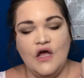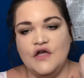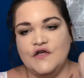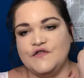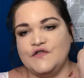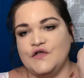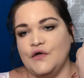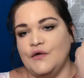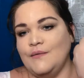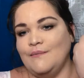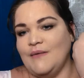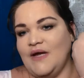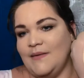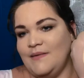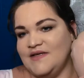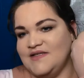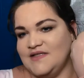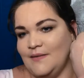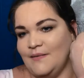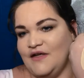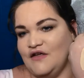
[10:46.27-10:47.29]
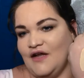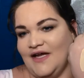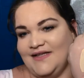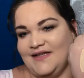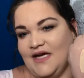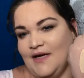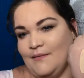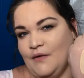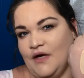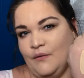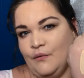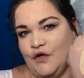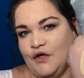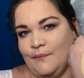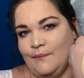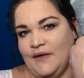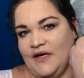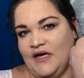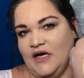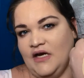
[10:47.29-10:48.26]
So maybe something like that might work
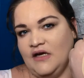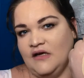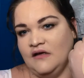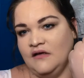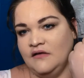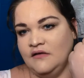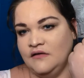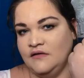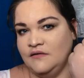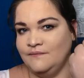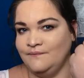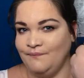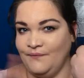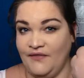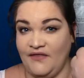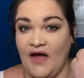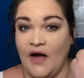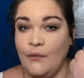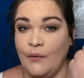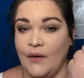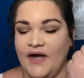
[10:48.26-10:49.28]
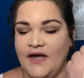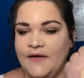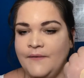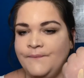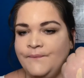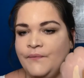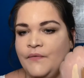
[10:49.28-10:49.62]
better that way.